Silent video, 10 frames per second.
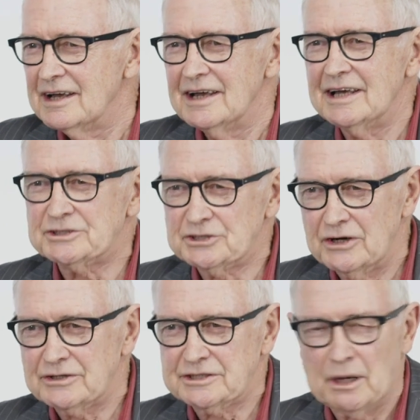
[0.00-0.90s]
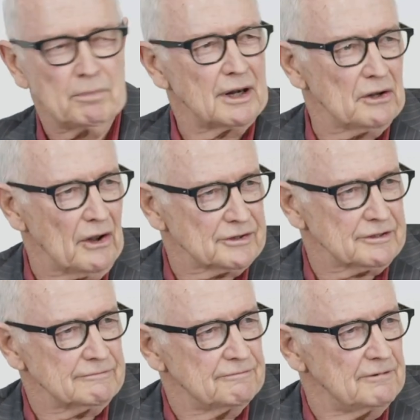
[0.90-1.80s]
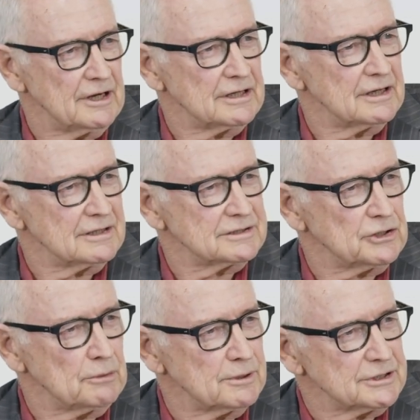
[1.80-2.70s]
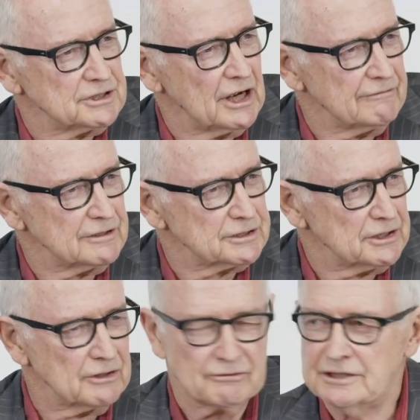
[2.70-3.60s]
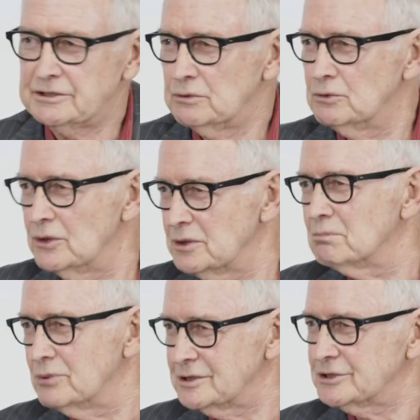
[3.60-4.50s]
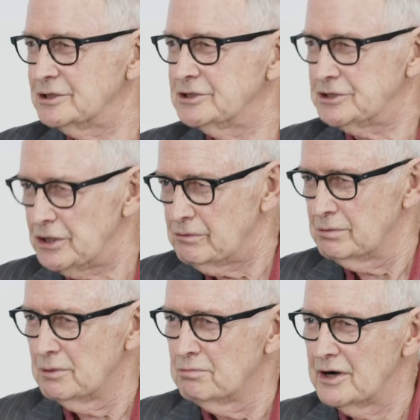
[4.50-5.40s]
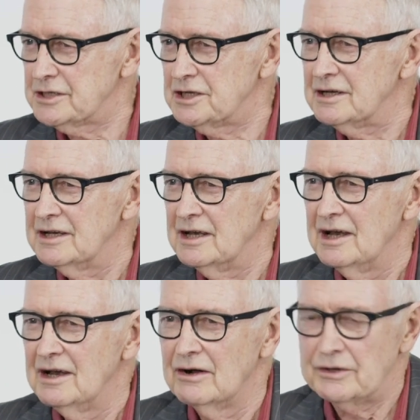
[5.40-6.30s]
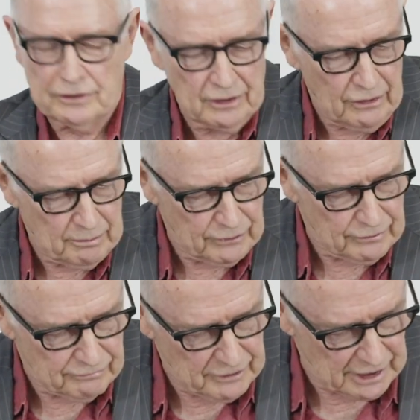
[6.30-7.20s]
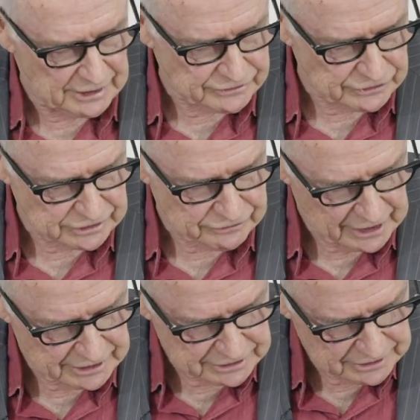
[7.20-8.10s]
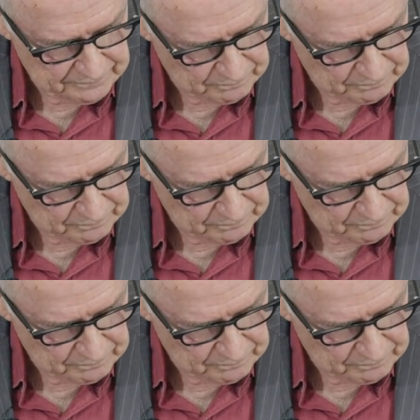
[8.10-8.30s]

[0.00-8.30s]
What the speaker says: it soaks up a lot of surplus savings in the rest of the world and puts considerable pressure on global real interest rates.